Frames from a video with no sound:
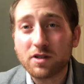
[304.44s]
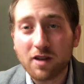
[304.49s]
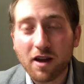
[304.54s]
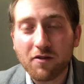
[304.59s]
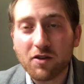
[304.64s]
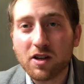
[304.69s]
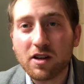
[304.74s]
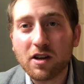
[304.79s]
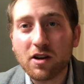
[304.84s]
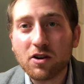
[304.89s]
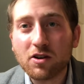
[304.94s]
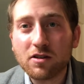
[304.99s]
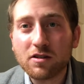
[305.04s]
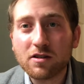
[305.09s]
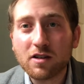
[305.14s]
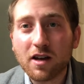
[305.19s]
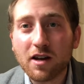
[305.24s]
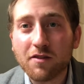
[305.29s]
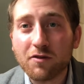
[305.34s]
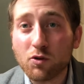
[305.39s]
7
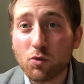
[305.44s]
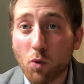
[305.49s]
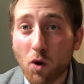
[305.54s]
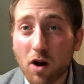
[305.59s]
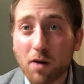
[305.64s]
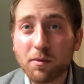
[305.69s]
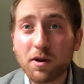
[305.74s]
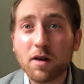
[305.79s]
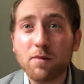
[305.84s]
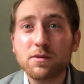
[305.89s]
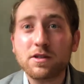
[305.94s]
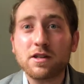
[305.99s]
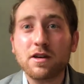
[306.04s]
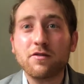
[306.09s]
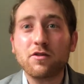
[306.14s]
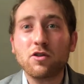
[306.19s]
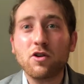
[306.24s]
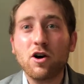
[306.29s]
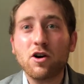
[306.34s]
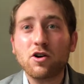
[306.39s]
years, and if you want to become a
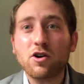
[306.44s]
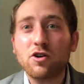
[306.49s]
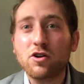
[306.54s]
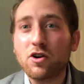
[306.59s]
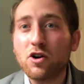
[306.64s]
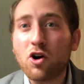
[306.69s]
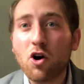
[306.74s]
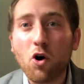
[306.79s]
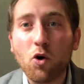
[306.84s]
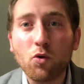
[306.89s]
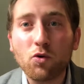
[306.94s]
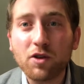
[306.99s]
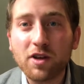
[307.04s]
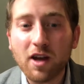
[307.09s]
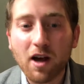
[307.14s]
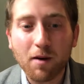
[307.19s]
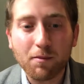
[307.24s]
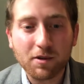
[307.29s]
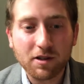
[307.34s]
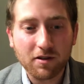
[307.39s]
slave for longer, only
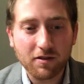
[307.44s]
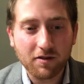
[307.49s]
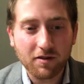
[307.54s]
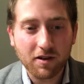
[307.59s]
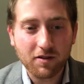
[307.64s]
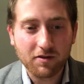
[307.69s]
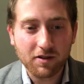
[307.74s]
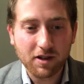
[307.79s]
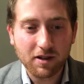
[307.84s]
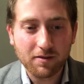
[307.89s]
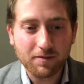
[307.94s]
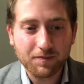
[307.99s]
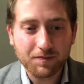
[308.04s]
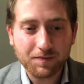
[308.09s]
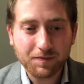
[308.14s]
up to 50.